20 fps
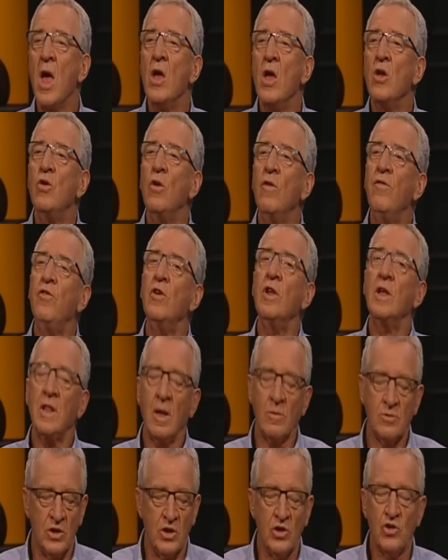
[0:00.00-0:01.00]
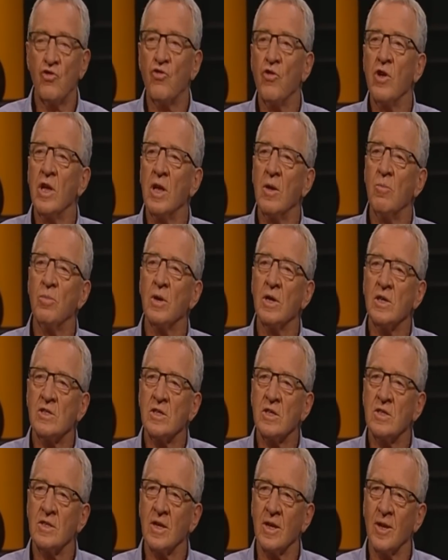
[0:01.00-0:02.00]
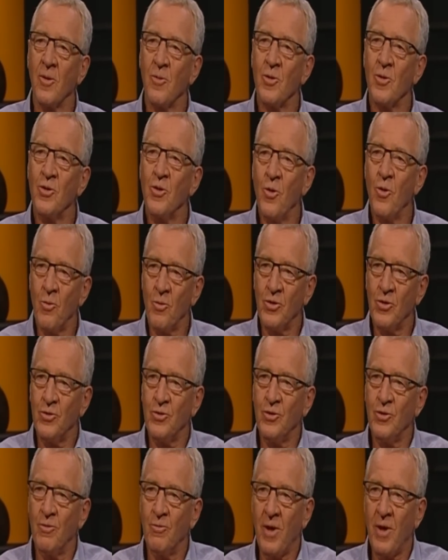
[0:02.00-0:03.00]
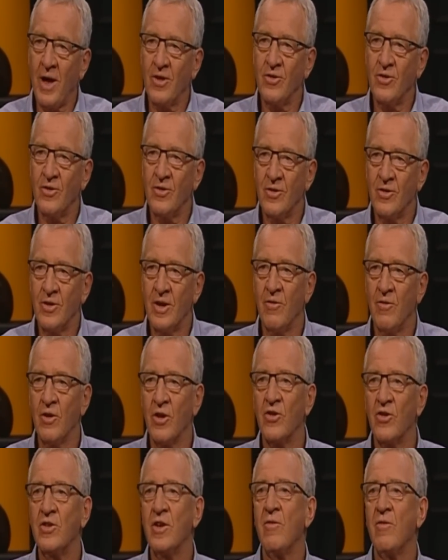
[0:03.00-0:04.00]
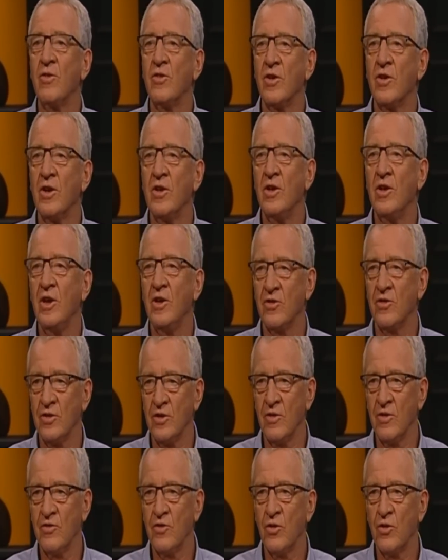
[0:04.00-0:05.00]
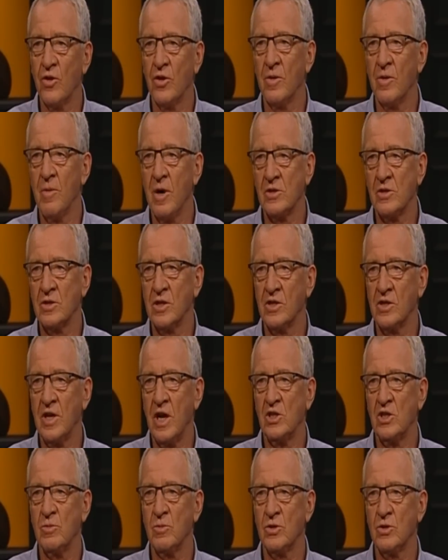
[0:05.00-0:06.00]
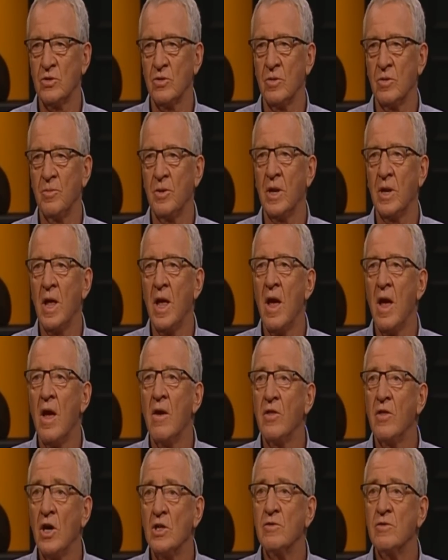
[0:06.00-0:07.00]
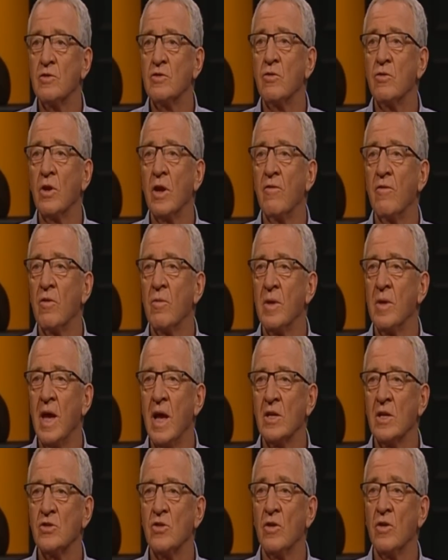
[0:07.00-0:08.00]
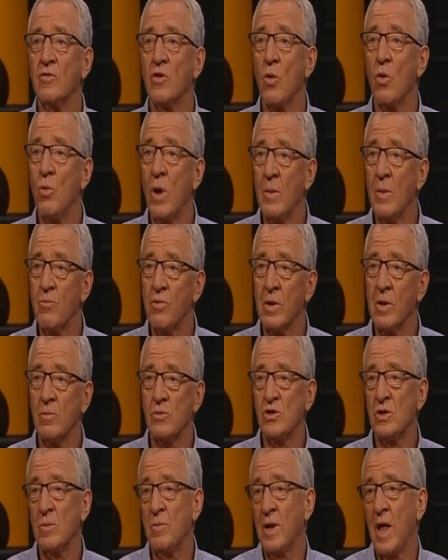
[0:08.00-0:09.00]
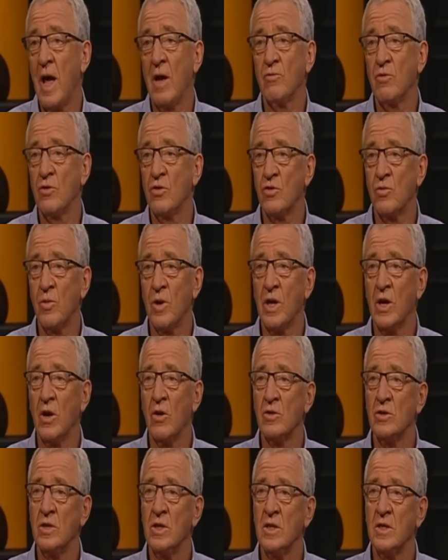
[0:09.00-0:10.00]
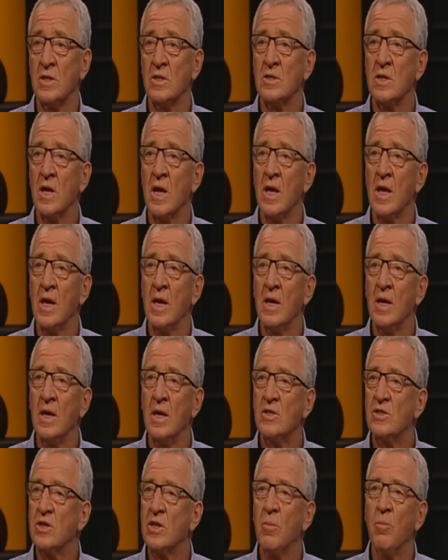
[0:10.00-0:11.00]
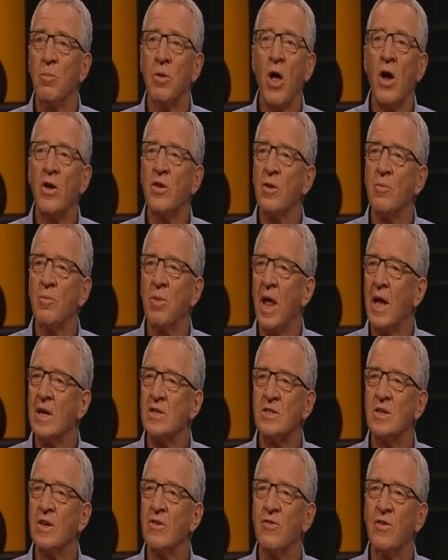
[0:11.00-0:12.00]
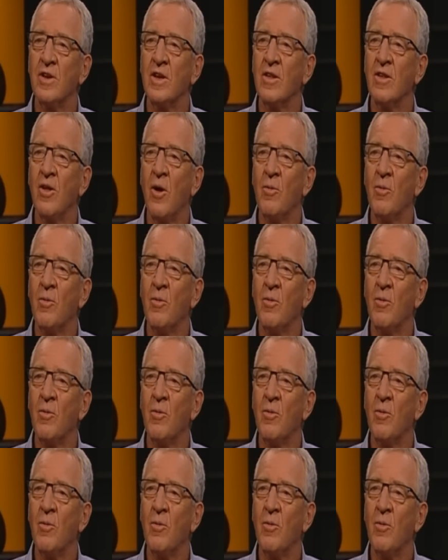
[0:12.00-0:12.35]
Your footy club's an intriguing beast, isn't it? I mean, you've had given it 17 years and you've still got an emotional attachment to it. But those of us looking from the outside, you've got one premiership in 120-odd years. Is it a blighted place, do you feel?